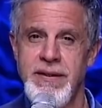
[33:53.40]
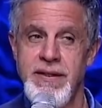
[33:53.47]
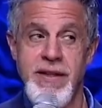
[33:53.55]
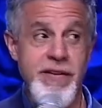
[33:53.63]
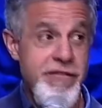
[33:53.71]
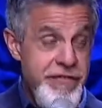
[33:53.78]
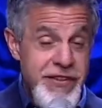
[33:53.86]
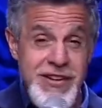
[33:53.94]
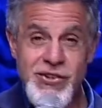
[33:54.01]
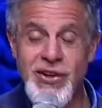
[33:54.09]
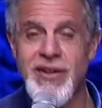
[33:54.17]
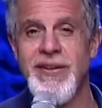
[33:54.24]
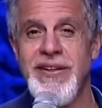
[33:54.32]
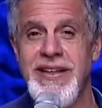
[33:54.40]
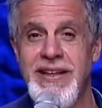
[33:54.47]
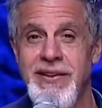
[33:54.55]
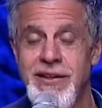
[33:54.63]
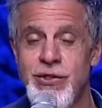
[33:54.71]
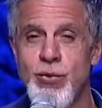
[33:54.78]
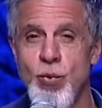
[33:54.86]
physically in
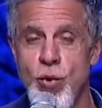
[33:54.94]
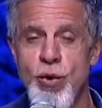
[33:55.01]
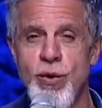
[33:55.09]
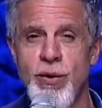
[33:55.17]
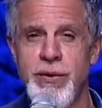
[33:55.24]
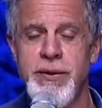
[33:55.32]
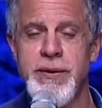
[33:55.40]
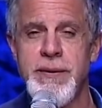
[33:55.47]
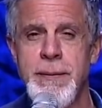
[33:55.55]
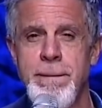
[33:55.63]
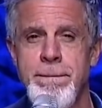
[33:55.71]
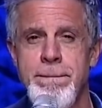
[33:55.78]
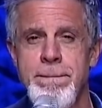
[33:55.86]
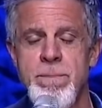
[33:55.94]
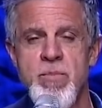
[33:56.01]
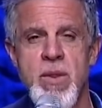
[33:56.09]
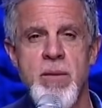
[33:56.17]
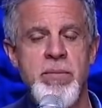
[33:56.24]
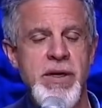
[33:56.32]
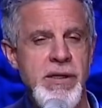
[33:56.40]
this world,
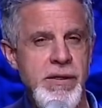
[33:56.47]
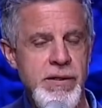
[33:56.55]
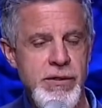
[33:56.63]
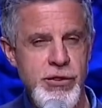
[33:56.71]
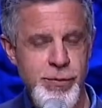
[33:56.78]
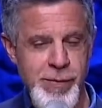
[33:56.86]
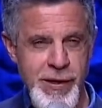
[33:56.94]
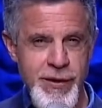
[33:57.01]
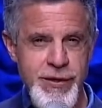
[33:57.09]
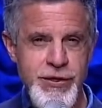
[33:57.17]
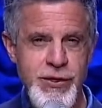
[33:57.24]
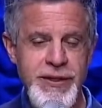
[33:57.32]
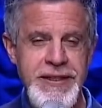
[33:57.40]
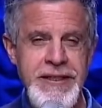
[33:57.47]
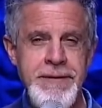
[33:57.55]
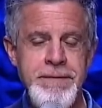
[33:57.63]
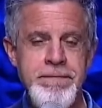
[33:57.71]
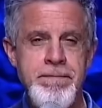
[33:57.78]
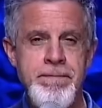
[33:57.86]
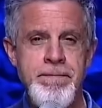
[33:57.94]
but spiritually,
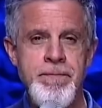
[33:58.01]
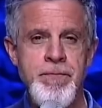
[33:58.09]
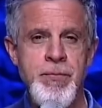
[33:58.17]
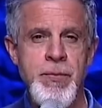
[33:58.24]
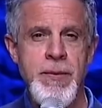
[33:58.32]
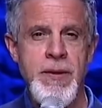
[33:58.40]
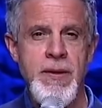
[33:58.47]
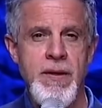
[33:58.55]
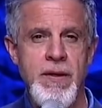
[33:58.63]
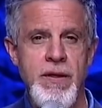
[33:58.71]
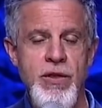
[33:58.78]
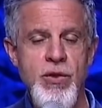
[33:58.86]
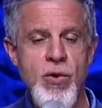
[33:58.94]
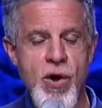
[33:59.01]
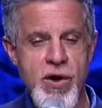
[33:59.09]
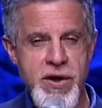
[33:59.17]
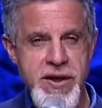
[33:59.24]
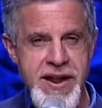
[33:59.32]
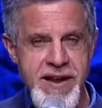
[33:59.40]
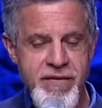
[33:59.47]
you are
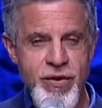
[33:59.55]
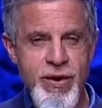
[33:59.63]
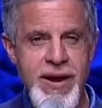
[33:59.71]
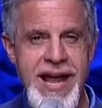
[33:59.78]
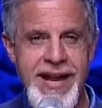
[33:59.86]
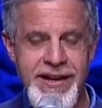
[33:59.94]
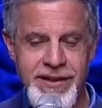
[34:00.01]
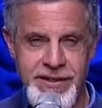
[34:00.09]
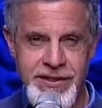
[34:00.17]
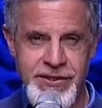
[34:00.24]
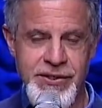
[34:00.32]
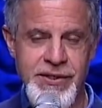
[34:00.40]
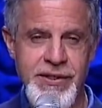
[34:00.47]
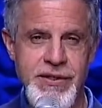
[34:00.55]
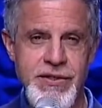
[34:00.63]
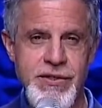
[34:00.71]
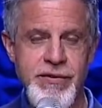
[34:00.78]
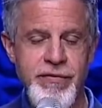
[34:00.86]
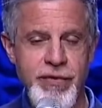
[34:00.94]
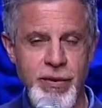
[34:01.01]
never at a distance
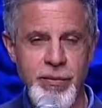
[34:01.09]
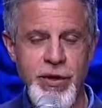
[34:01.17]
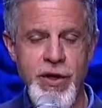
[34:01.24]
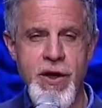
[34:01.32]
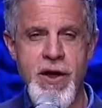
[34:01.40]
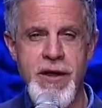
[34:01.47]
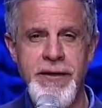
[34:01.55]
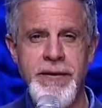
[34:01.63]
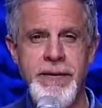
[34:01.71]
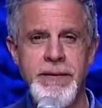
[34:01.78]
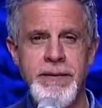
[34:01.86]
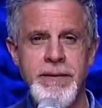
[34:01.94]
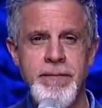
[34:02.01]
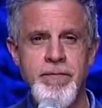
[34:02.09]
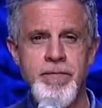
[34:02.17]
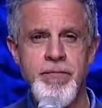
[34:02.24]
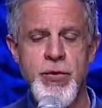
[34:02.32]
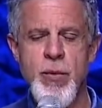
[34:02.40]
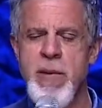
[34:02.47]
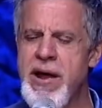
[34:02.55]
from God.
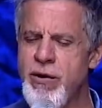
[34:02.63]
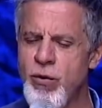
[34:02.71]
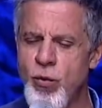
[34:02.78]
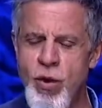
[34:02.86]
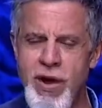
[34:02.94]
No matter what